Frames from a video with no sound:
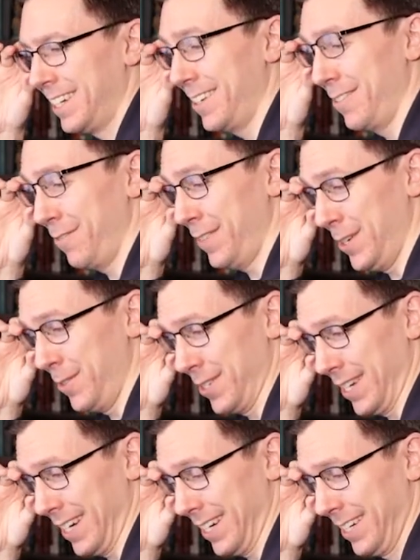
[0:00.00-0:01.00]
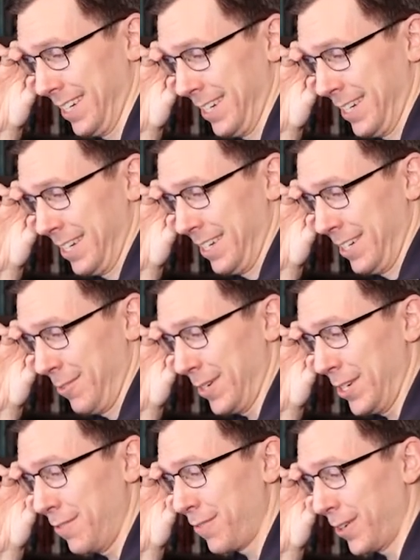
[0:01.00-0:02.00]
confusing
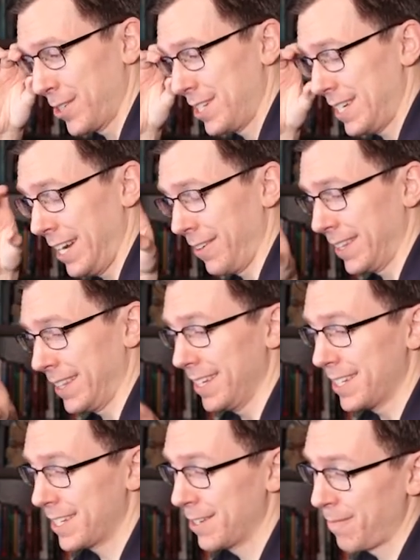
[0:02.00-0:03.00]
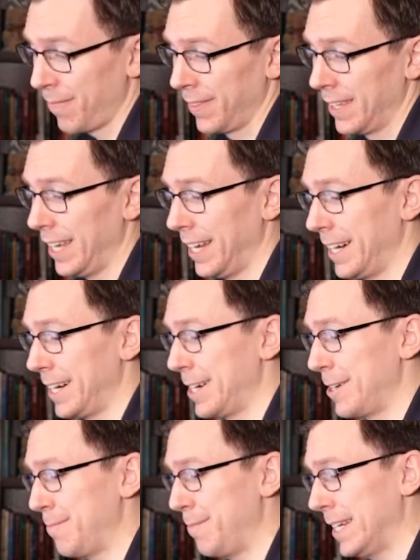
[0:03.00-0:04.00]
when you first stare at this
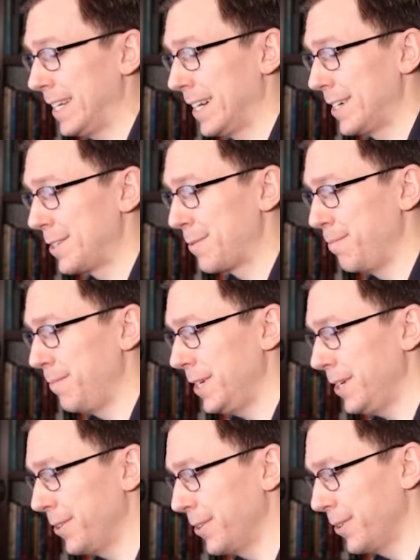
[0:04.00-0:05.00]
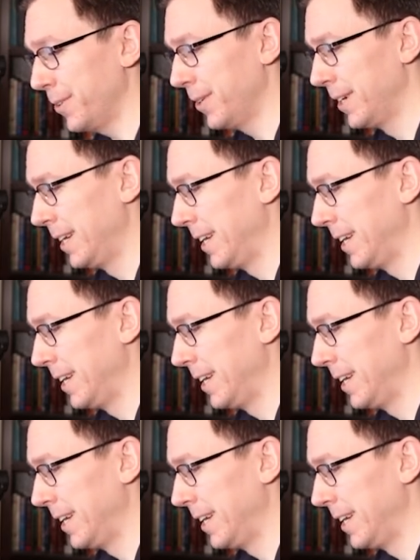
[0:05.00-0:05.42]
um, because mu,